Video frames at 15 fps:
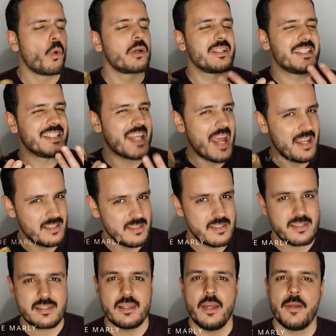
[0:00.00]
more
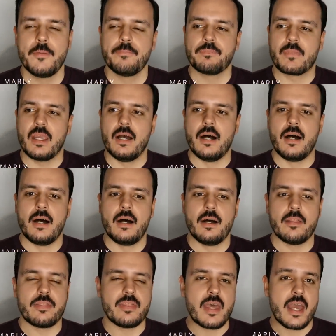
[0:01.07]
intense
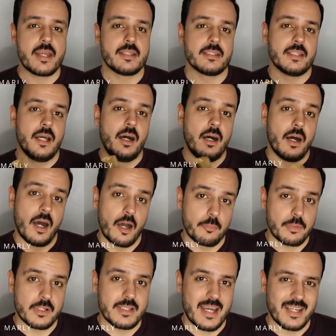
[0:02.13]
than uh, uh
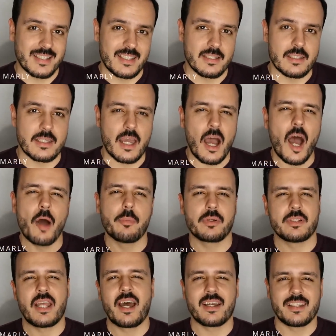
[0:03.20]
Ambre Narguilé.
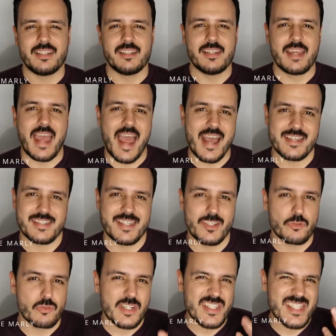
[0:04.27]
Ambre Narguilé has the
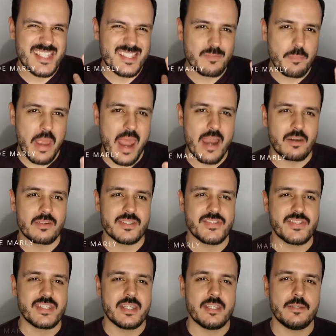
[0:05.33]

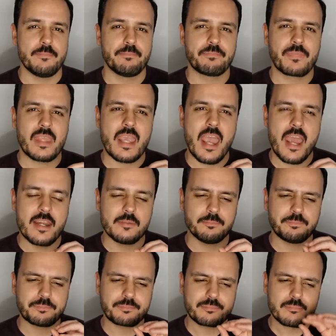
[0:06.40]
transparency
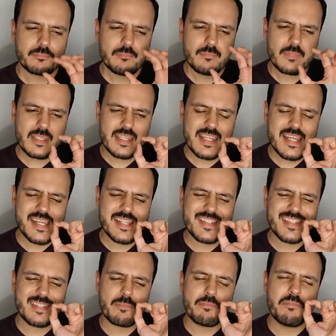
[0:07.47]
and
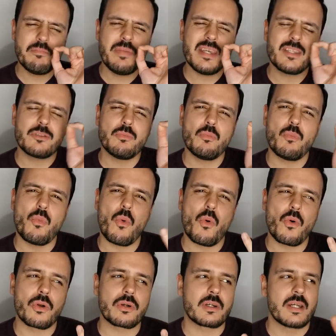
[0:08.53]
it's a bit
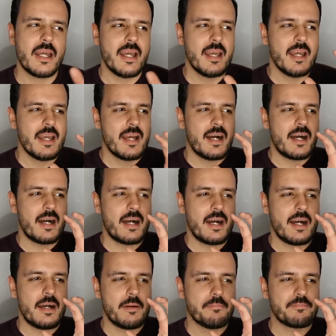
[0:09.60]
more,
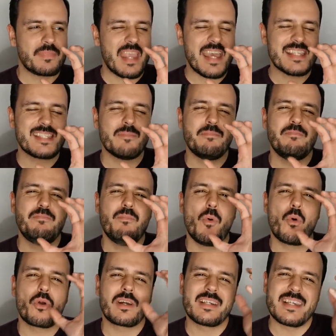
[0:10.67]
um, has a
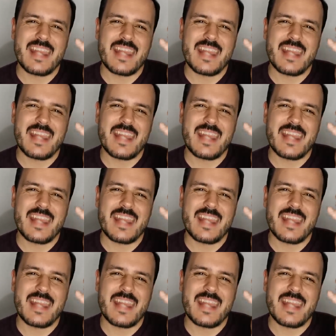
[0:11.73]
more